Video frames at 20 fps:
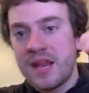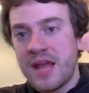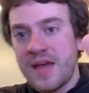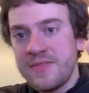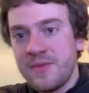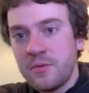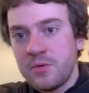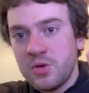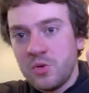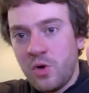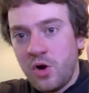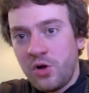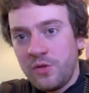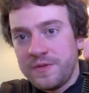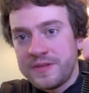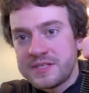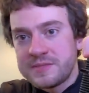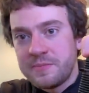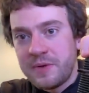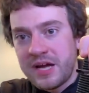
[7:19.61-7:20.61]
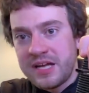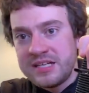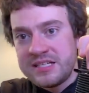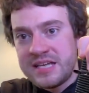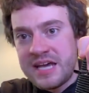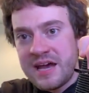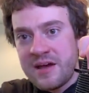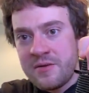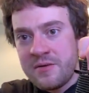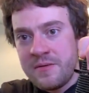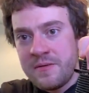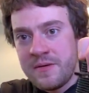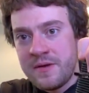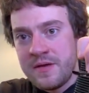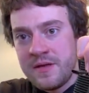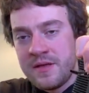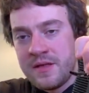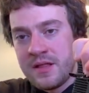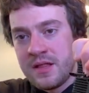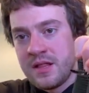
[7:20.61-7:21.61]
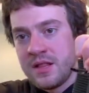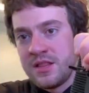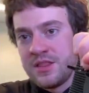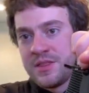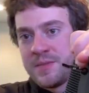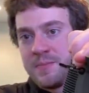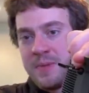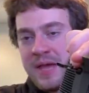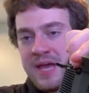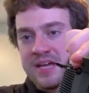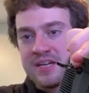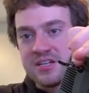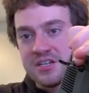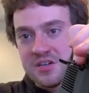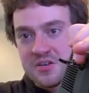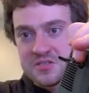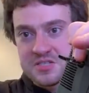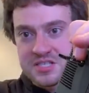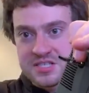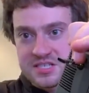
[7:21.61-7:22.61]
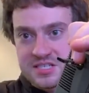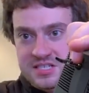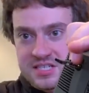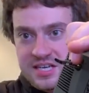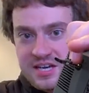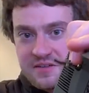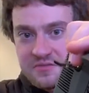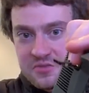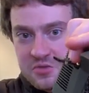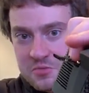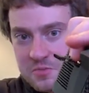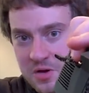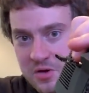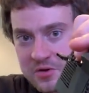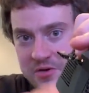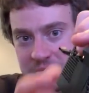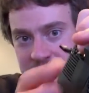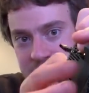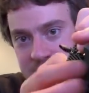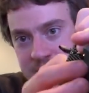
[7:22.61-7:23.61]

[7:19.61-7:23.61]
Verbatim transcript: and then when you hold this button down, the panda goes into DFU mode.